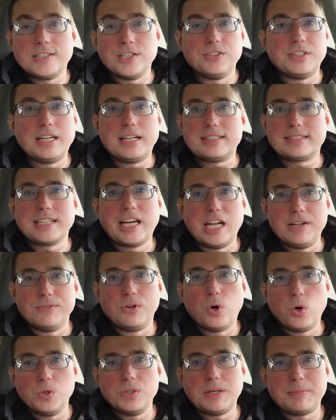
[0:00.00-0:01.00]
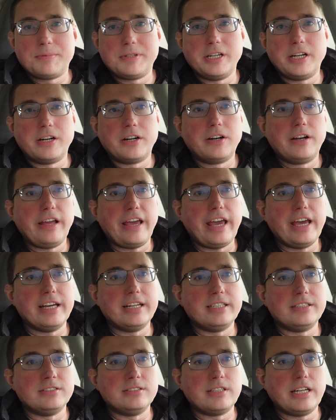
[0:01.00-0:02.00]
So that's kind of a hold up there,
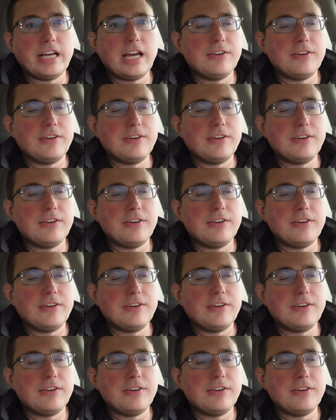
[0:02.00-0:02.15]
and I